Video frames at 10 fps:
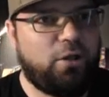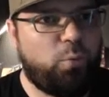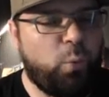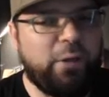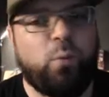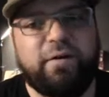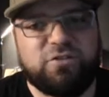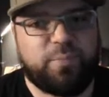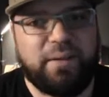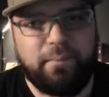We would have
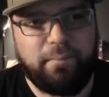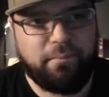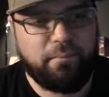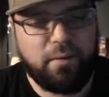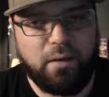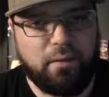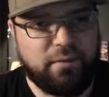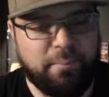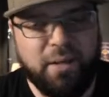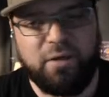spent
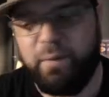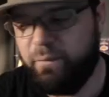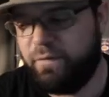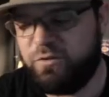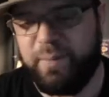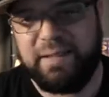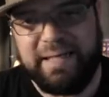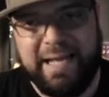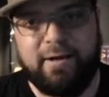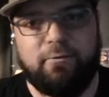the money we would have spent
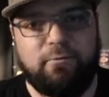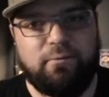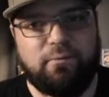now,